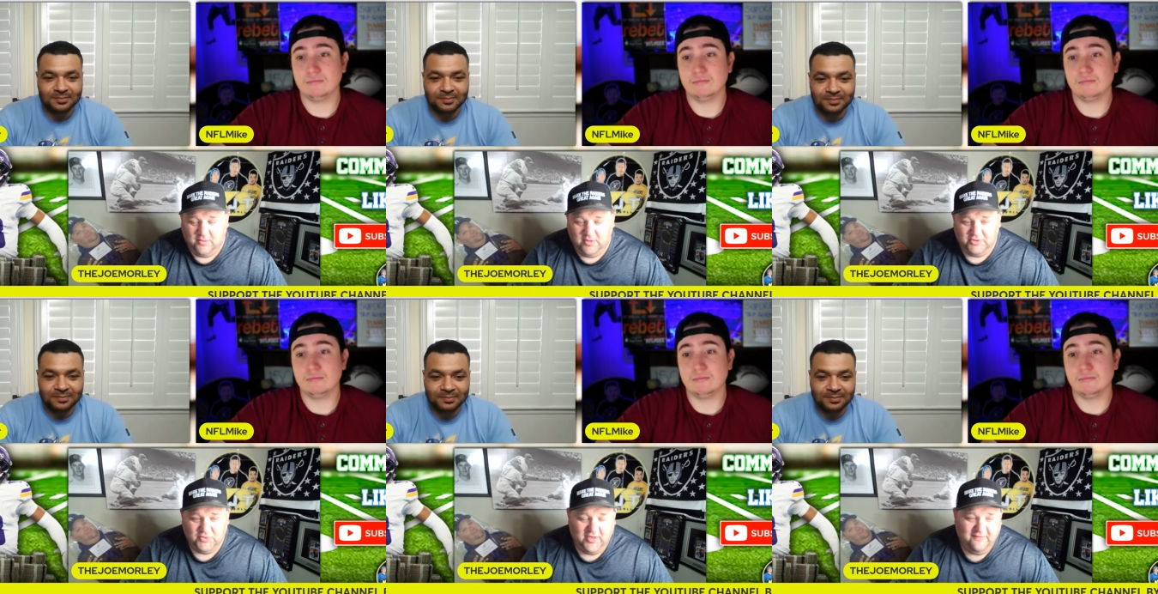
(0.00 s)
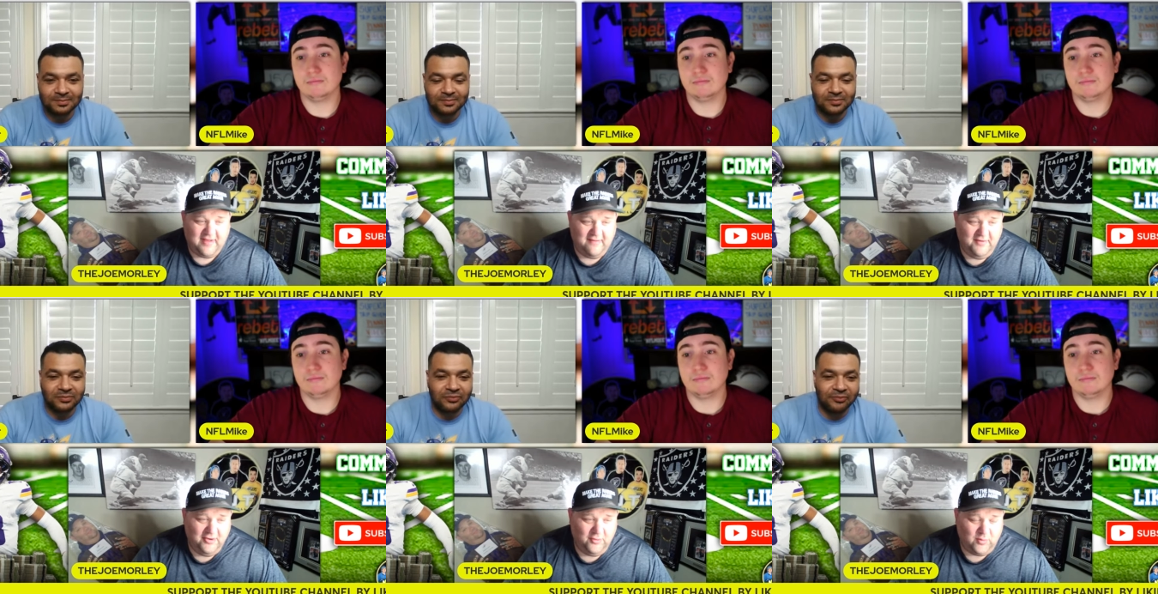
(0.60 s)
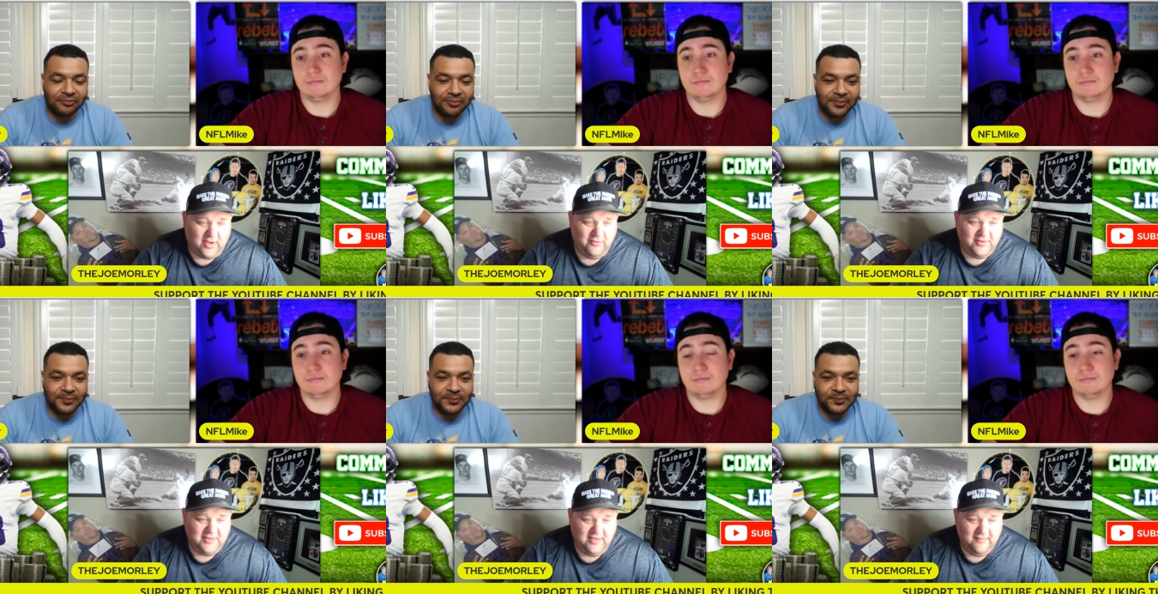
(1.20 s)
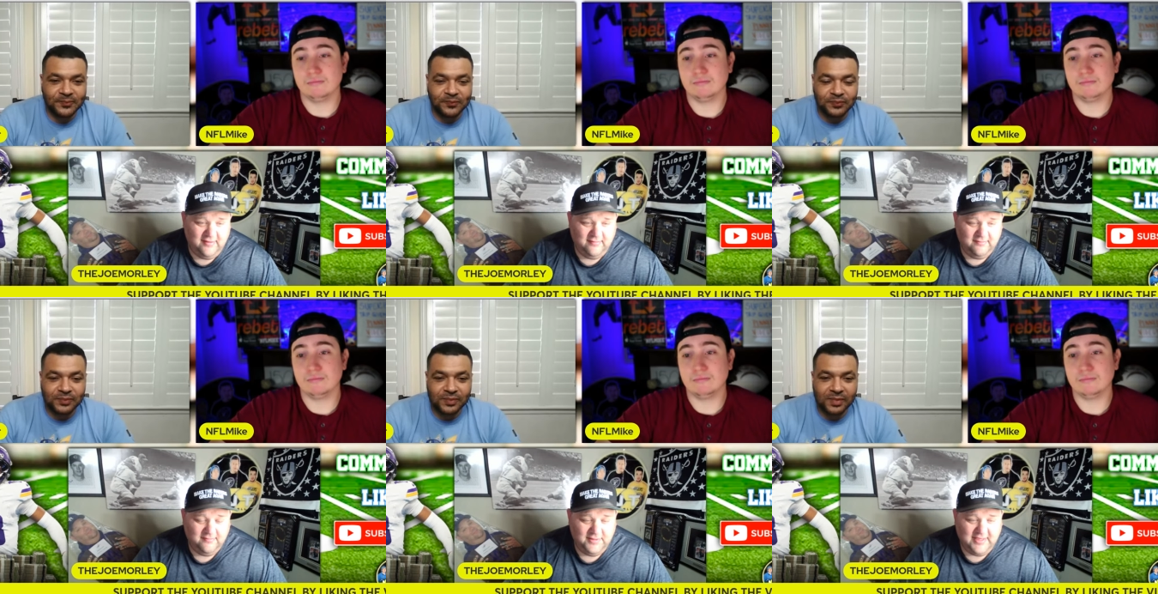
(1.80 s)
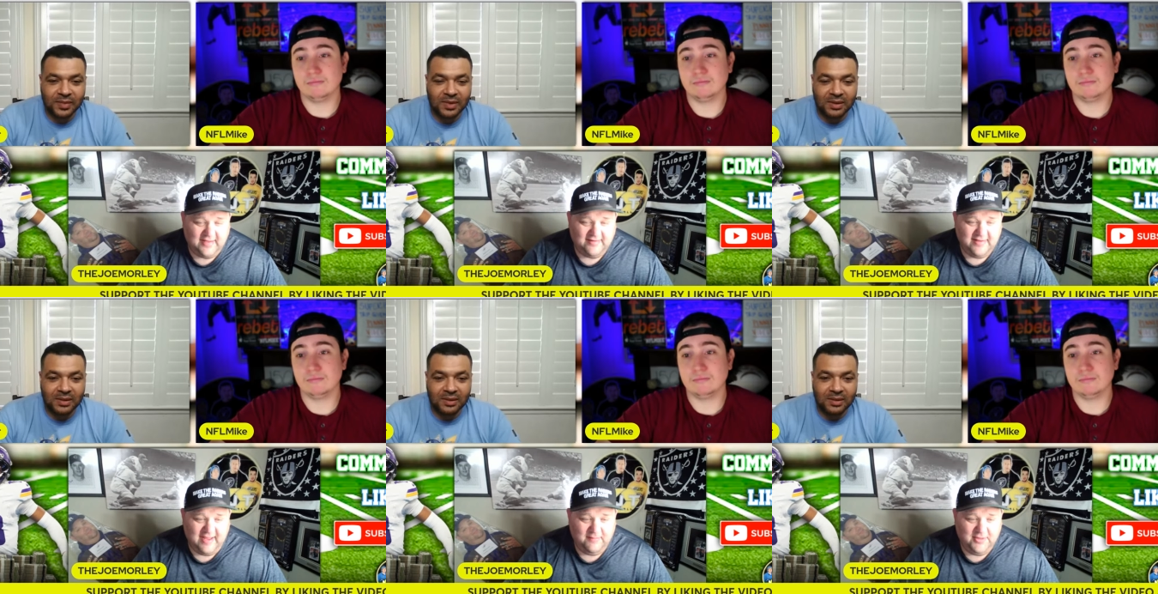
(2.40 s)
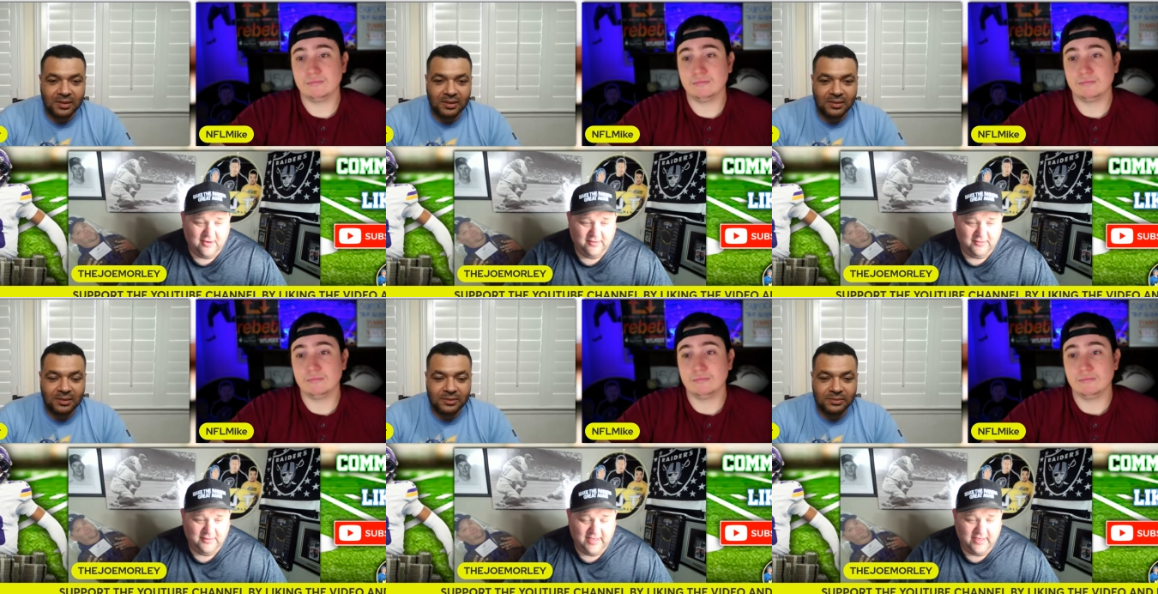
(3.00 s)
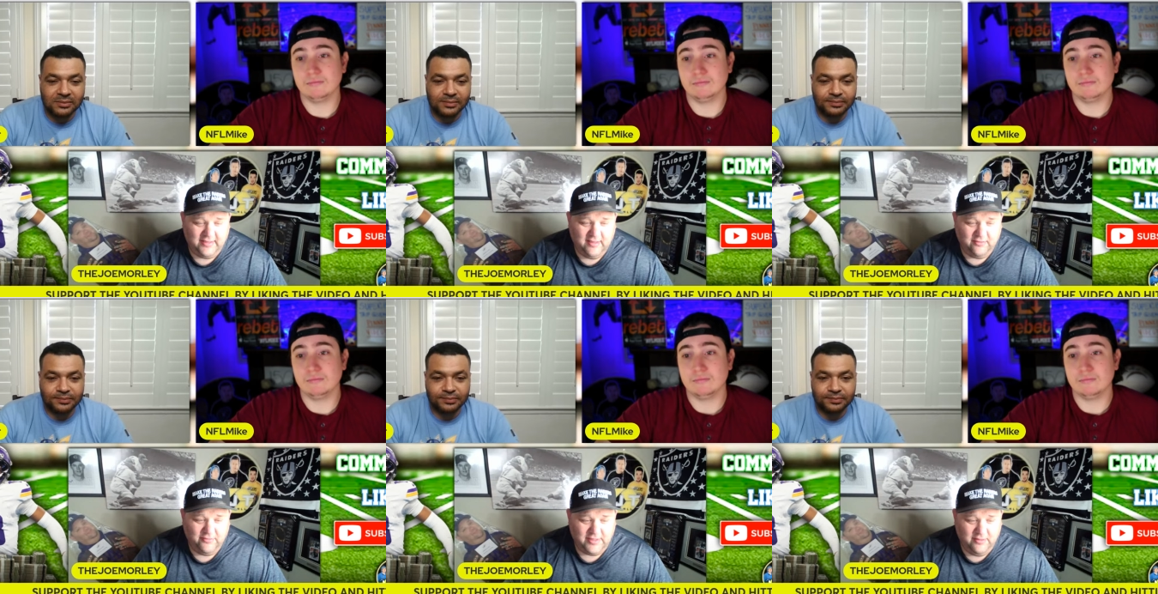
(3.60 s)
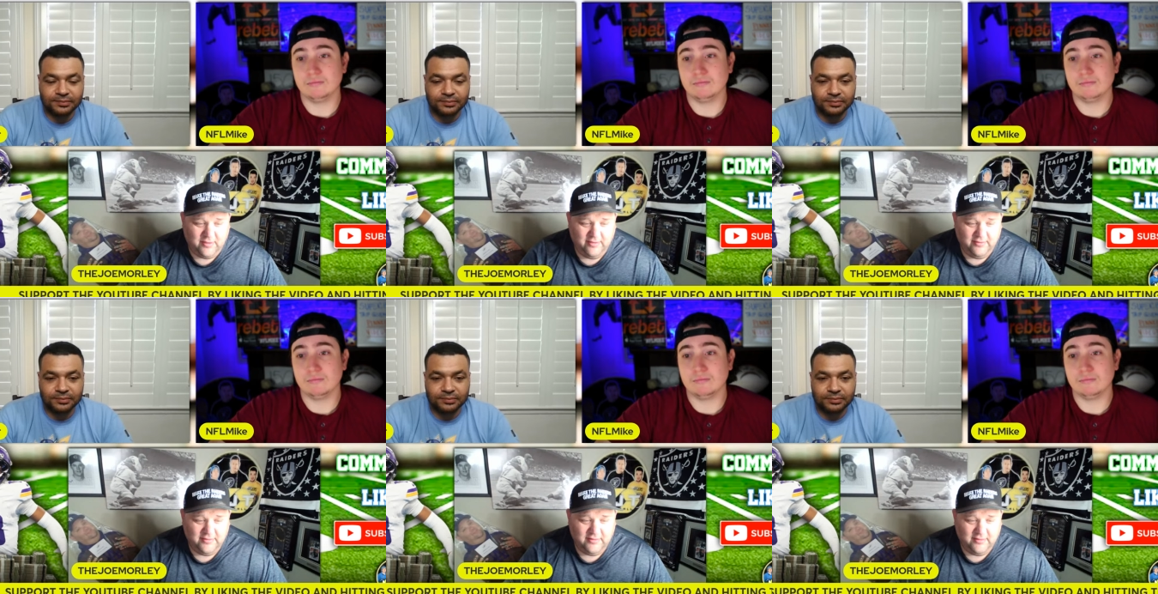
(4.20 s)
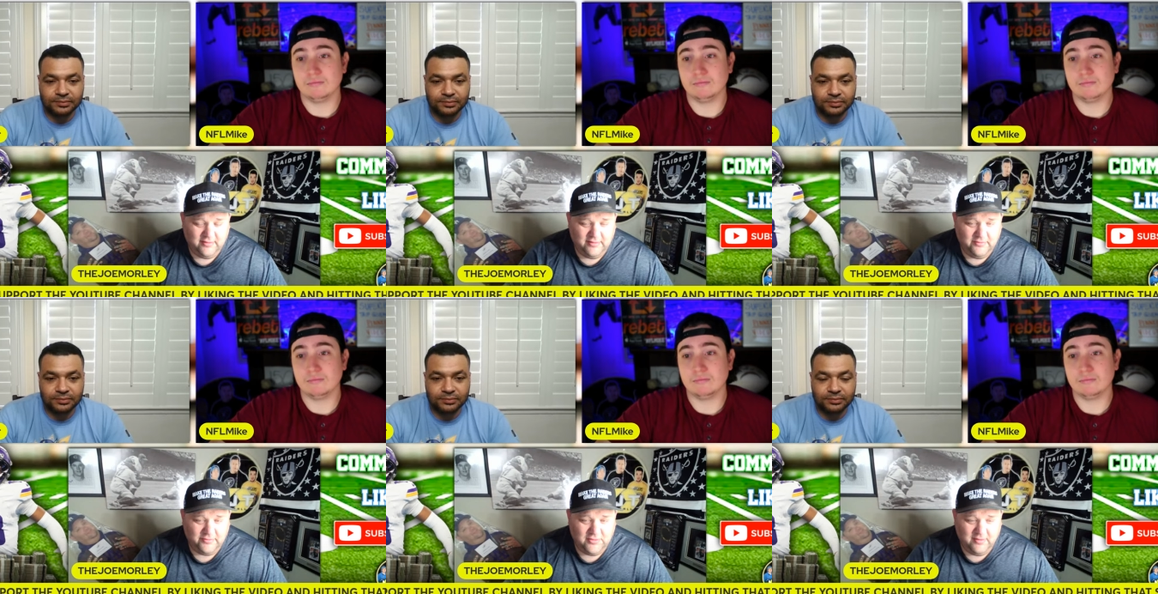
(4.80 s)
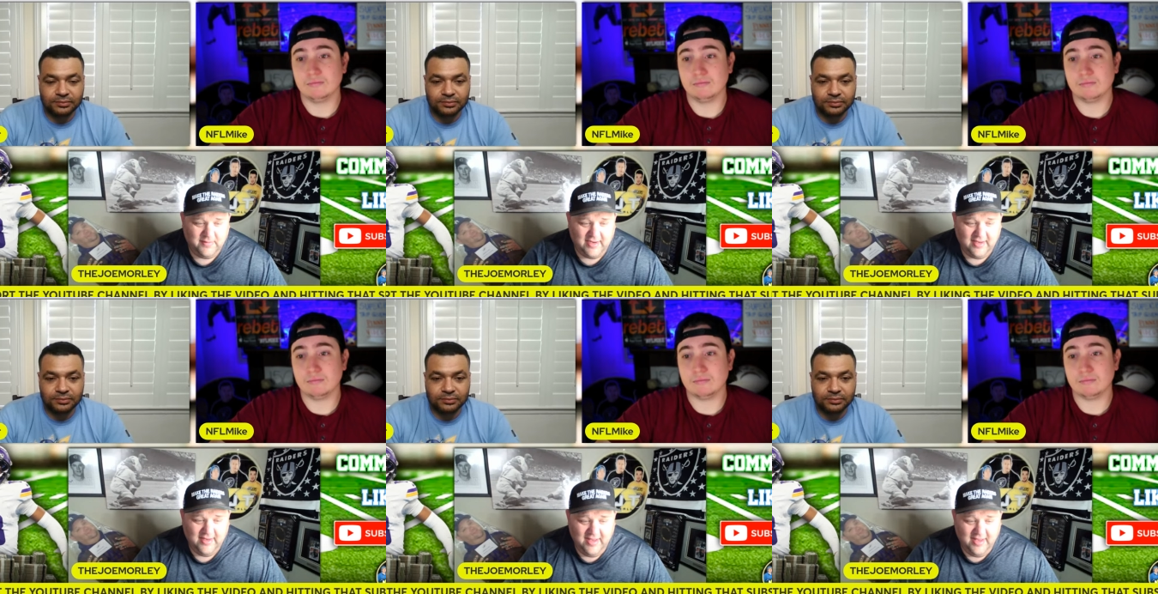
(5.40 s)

Speaker 1: Well, 25 year old wide receiver. You got Sam Darnold and a young Ricky wide quarterback.